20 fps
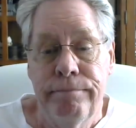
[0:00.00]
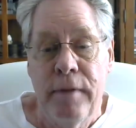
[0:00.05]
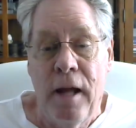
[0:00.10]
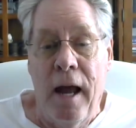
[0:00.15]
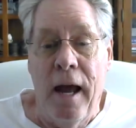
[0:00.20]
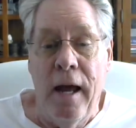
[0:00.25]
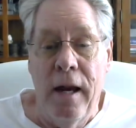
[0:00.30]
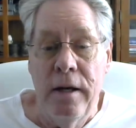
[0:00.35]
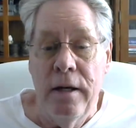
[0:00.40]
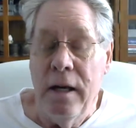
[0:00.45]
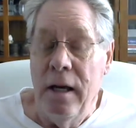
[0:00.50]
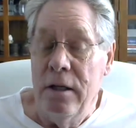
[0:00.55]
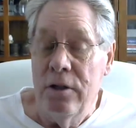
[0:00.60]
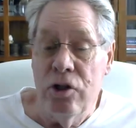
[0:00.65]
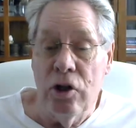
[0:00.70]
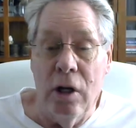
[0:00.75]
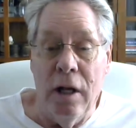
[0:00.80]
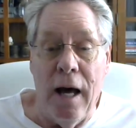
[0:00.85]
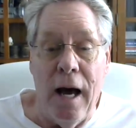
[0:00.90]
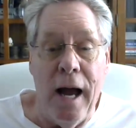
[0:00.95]
And in
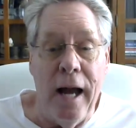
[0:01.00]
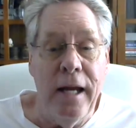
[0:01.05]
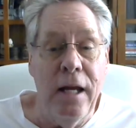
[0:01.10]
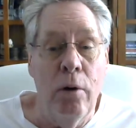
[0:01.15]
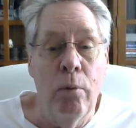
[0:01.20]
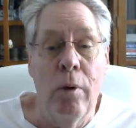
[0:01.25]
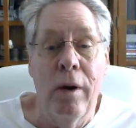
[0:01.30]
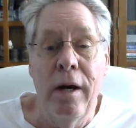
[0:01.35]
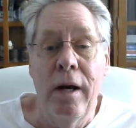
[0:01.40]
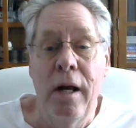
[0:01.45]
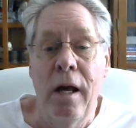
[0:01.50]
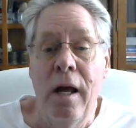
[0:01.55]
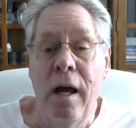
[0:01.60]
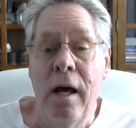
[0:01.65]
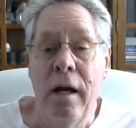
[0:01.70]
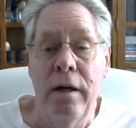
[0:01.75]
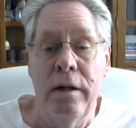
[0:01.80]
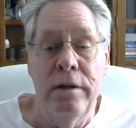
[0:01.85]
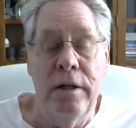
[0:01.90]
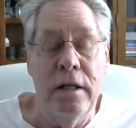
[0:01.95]
July, he went
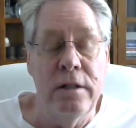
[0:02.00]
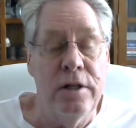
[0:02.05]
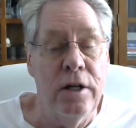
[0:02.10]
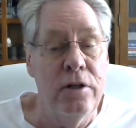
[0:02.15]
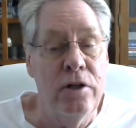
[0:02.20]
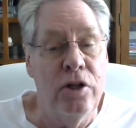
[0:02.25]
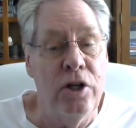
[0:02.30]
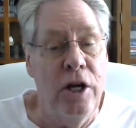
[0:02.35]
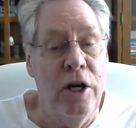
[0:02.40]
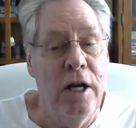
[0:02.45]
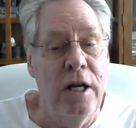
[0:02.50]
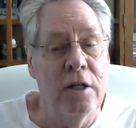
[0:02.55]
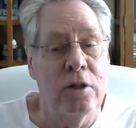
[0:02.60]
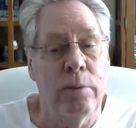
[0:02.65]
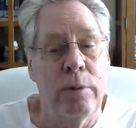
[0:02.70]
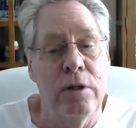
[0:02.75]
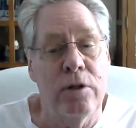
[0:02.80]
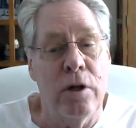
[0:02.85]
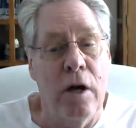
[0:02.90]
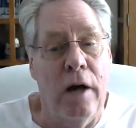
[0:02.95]
in and they said, geez,
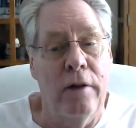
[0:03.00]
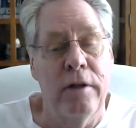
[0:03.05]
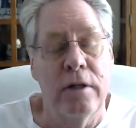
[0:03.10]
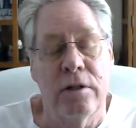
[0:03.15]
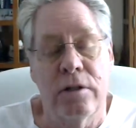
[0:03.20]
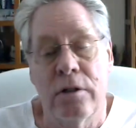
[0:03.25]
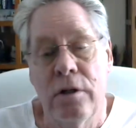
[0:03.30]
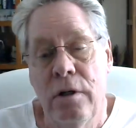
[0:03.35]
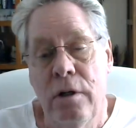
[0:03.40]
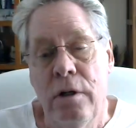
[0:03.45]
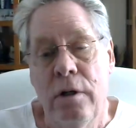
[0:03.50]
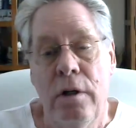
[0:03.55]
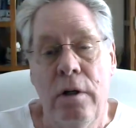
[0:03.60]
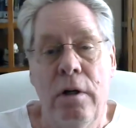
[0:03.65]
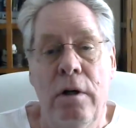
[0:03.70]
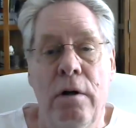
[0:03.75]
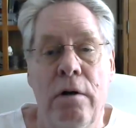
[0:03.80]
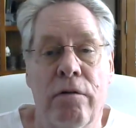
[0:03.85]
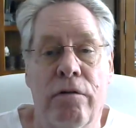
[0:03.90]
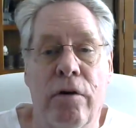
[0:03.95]
we saw this
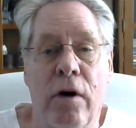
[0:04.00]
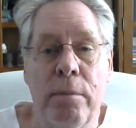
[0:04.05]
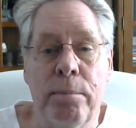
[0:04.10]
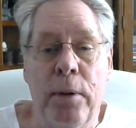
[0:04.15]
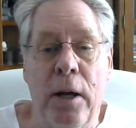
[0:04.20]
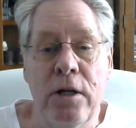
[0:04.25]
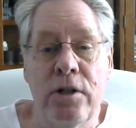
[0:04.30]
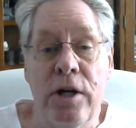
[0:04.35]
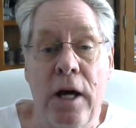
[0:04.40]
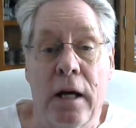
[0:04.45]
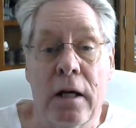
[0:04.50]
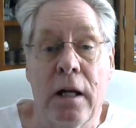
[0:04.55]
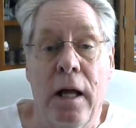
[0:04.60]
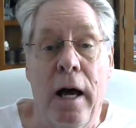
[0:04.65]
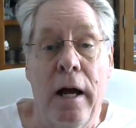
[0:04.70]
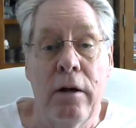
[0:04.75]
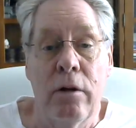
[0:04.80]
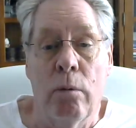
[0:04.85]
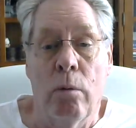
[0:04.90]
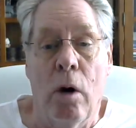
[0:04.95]
front page
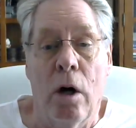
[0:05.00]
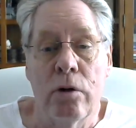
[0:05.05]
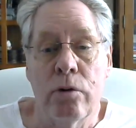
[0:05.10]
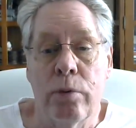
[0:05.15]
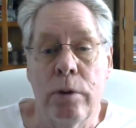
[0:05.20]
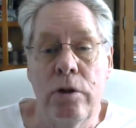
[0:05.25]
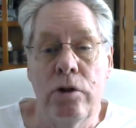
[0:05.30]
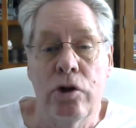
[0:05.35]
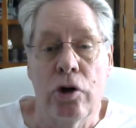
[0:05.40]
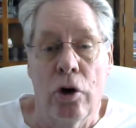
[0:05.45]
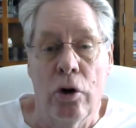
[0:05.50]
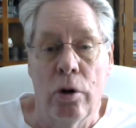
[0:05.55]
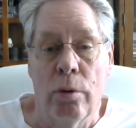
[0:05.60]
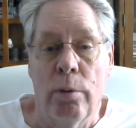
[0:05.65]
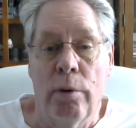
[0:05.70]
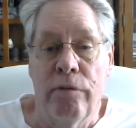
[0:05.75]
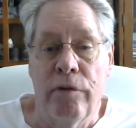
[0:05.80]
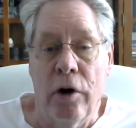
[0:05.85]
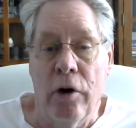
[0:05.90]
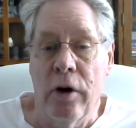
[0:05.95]
headline in the Wall Street Journal.
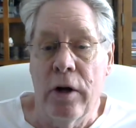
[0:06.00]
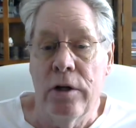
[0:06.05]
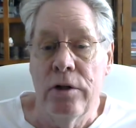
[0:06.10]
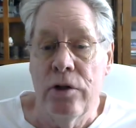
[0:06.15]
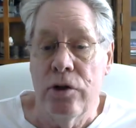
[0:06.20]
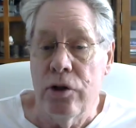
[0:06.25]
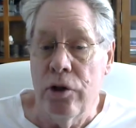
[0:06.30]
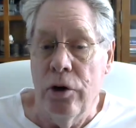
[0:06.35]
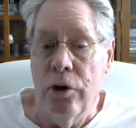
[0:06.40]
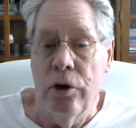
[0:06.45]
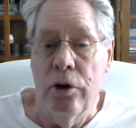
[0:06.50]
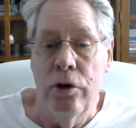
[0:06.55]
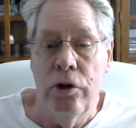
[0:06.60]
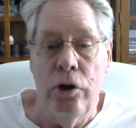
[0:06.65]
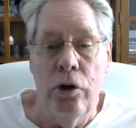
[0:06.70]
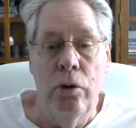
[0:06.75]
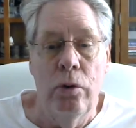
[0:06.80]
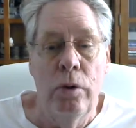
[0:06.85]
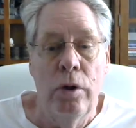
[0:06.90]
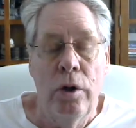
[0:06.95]
We're very concerned.
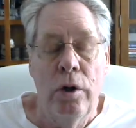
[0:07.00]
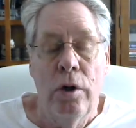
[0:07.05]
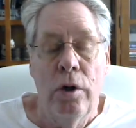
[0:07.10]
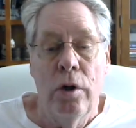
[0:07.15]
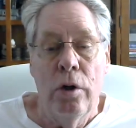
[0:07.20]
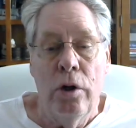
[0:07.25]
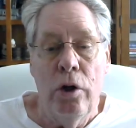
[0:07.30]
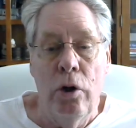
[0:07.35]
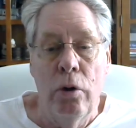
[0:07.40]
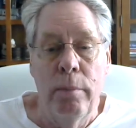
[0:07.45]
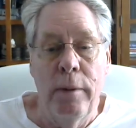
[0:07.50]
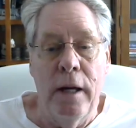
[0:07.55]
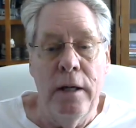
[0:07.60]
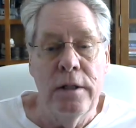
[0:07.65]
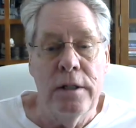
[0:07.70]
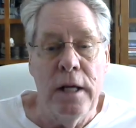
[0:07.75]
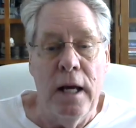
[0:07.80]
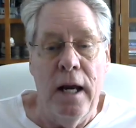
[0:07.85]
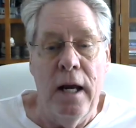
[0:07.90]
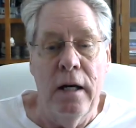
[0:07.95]
You you
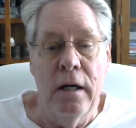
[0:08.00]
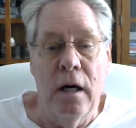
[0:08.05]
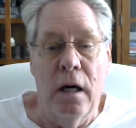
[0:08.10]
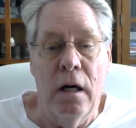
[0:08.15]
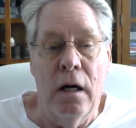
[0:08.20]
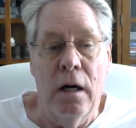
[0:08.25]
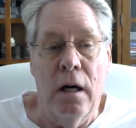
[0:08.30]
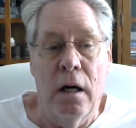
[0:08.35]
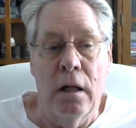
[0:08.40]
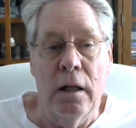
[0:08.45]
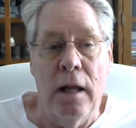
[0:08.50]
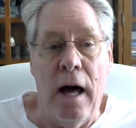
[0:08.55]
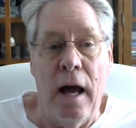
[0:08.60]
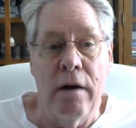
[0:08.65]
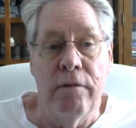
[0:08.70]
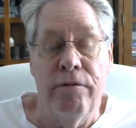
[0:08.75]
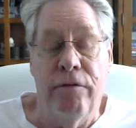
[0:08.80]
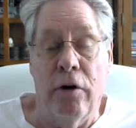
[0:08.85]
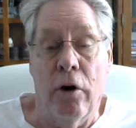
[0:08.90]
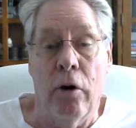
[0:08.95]
maintain a lot
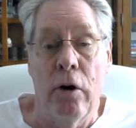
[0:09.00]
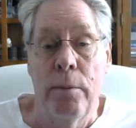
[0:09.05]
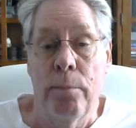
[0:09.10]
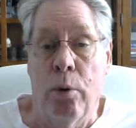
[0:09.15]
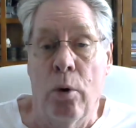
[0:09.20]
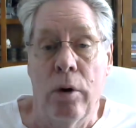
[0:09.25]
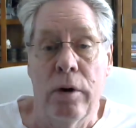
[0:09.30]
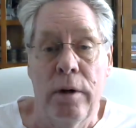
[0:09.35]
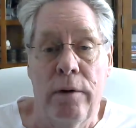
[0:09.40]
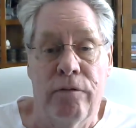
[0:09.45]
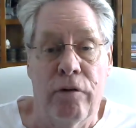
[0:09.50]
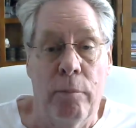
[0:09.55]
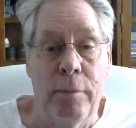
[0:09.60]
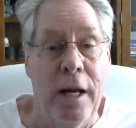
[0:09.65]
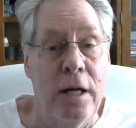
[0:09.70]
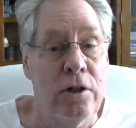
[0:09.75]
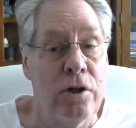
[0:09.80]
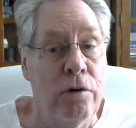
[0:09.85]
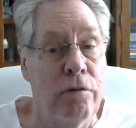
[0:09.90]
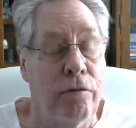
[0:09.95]
of very important information